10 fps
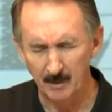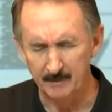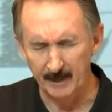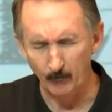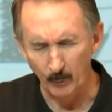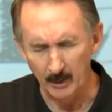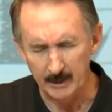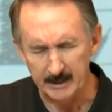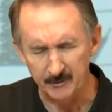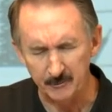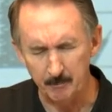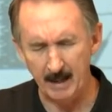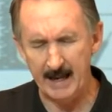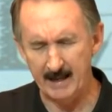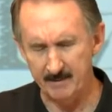There really is a
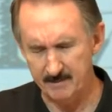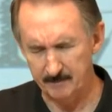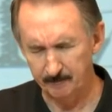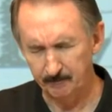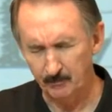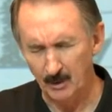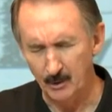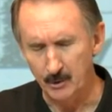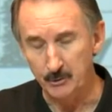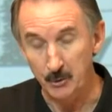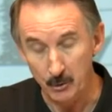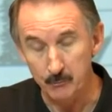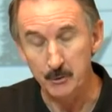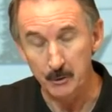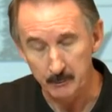path. You
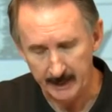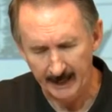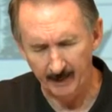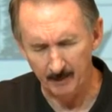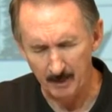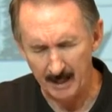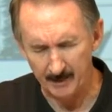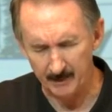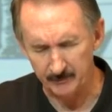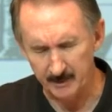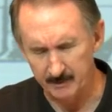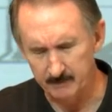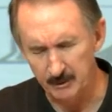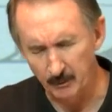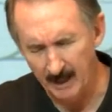do care about us and
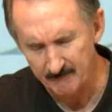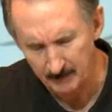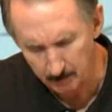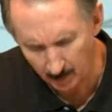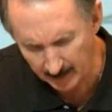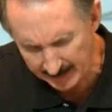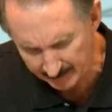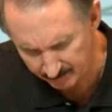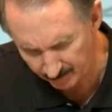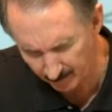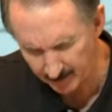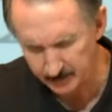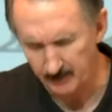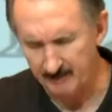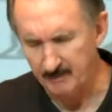you have a plan for
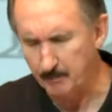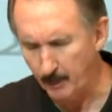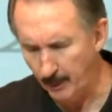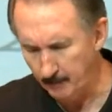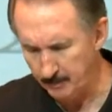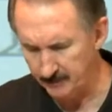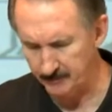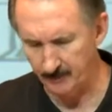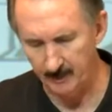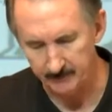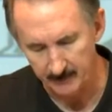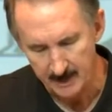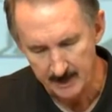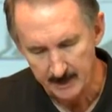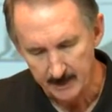us, you have a purpose for us.
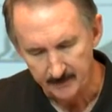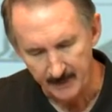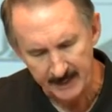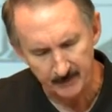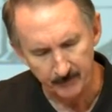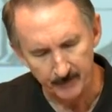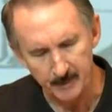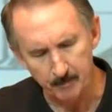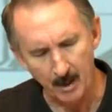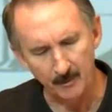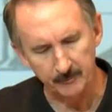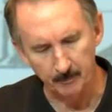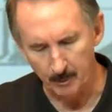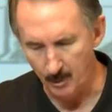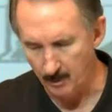Thank you for the Apostle
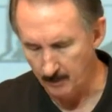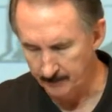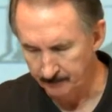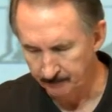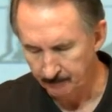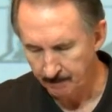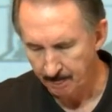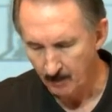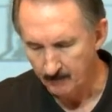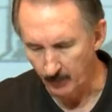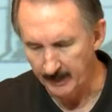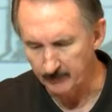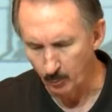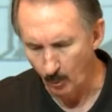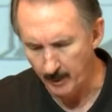Paul for
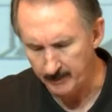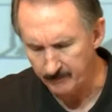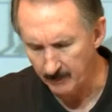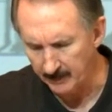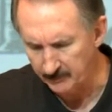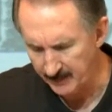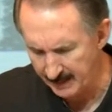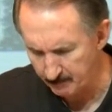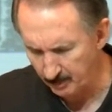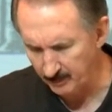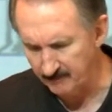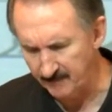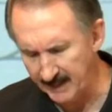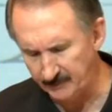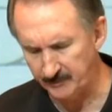his wonderful example of
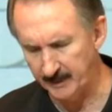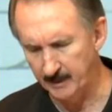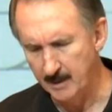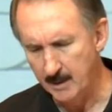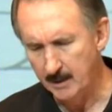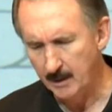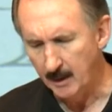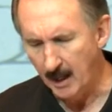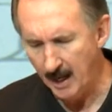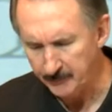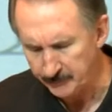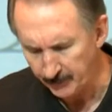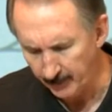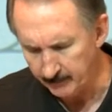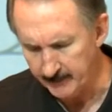facing
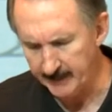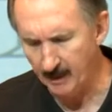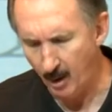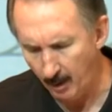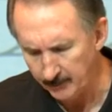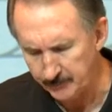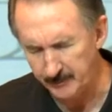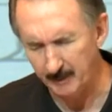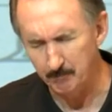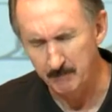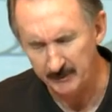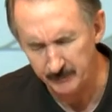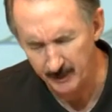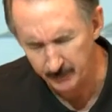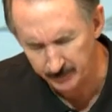uncertainty, hardship,
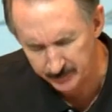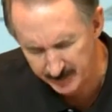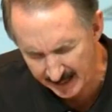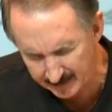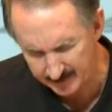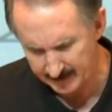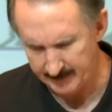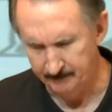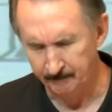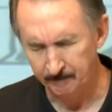misunderstanding.